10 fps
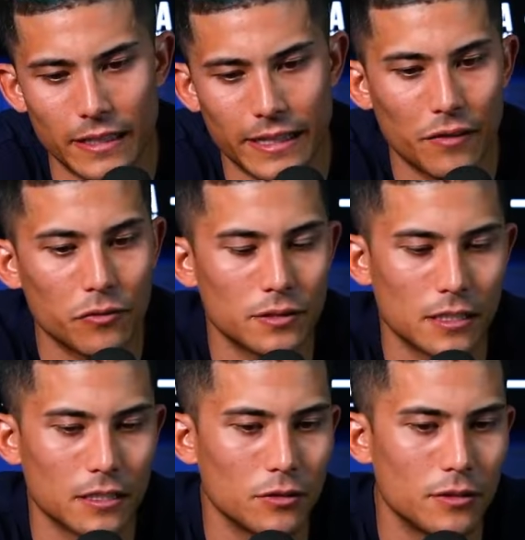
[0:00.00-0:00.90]
like everyone's
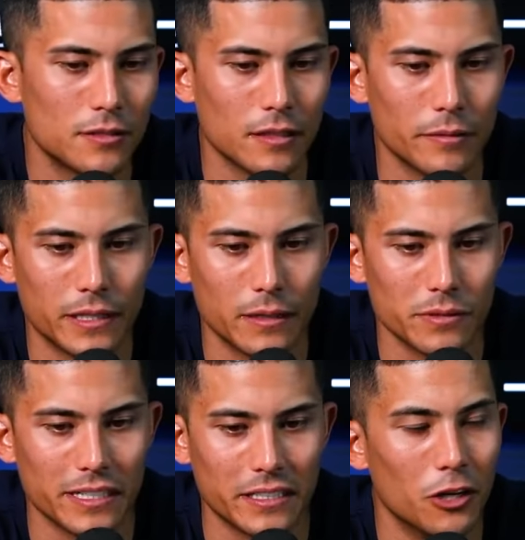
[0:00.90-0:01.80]
going to do it? So then it becomes
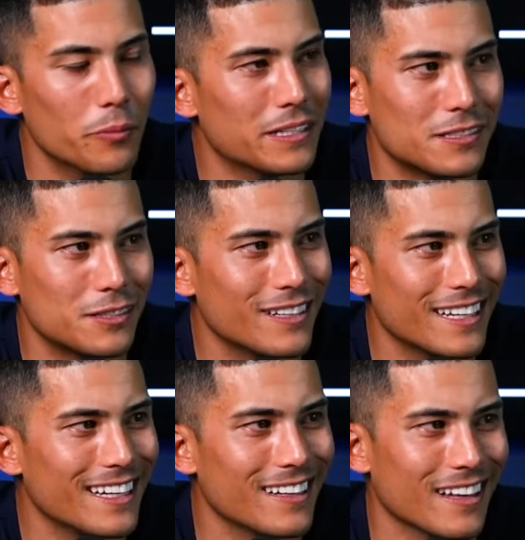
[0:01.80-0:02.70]
like nobody's doing
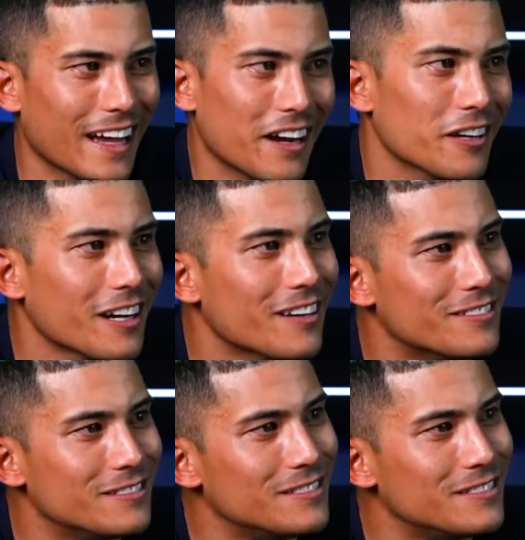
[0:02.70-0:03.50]
it? Like, I don't know.